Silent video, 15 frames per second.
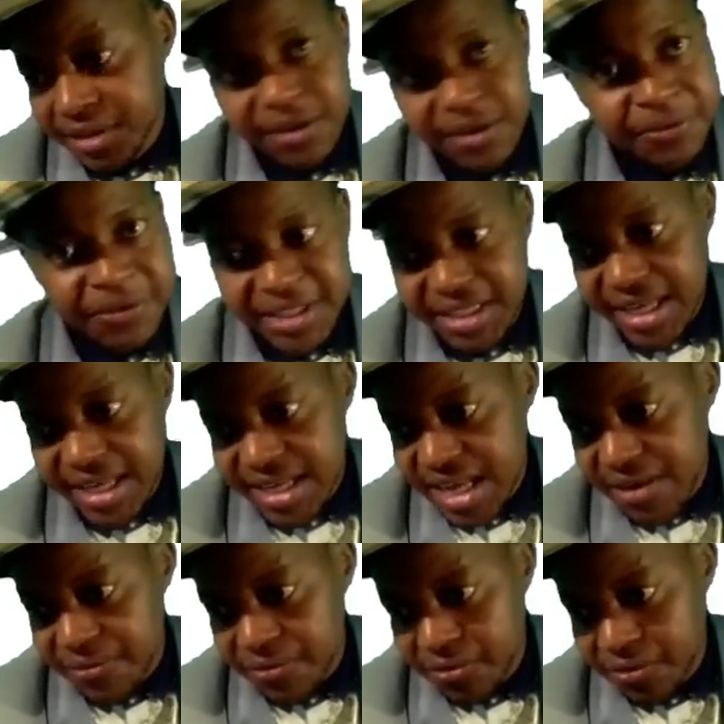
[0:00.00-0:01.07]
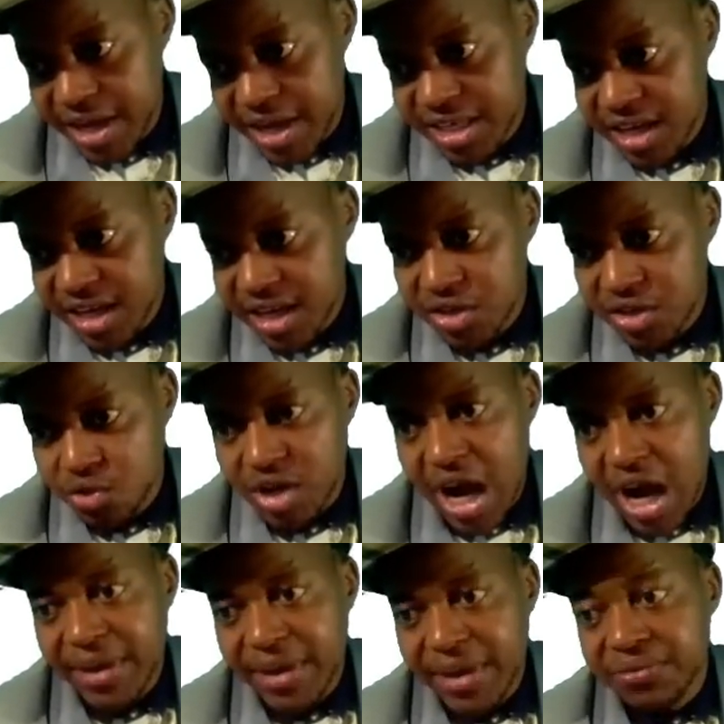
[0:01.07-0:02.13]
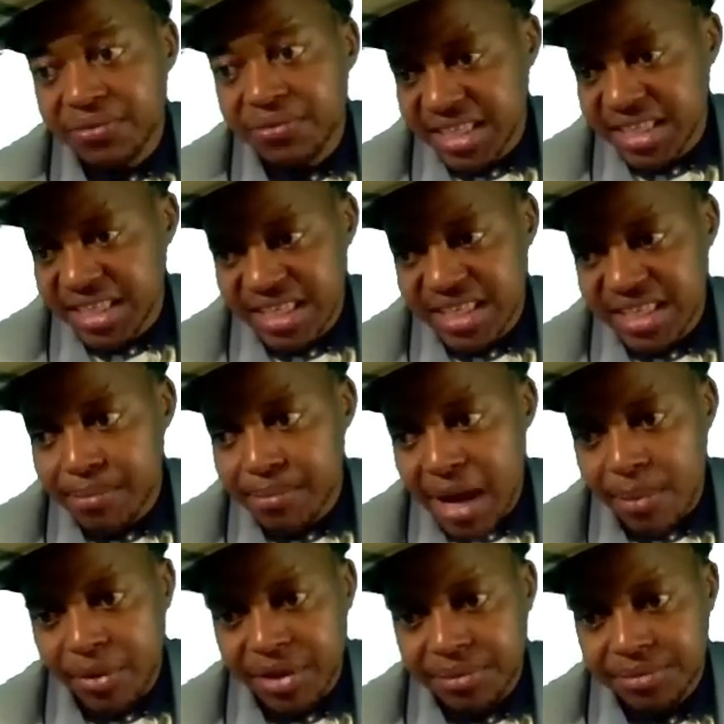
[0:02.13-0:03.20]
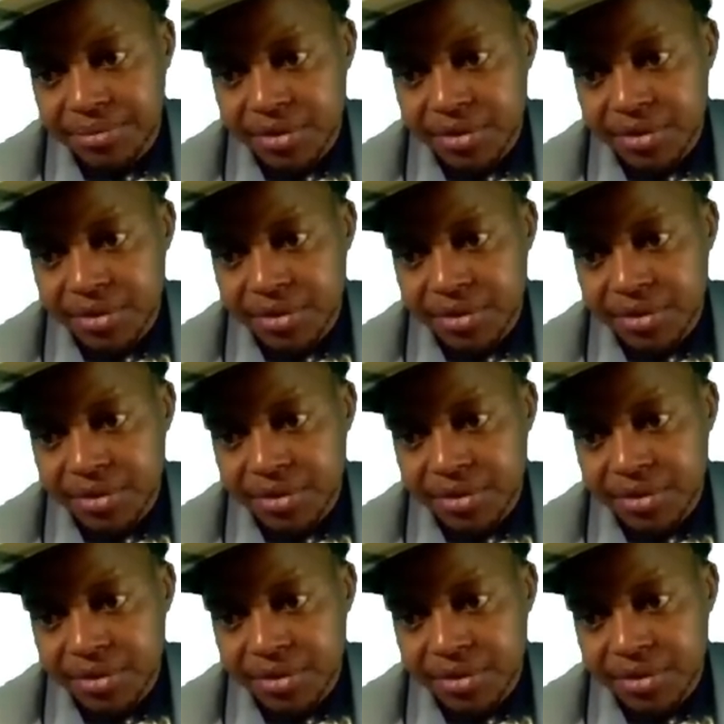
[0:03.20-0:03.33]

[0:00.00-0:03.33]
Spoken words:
investors afraid to come and invest in Zimbabwe.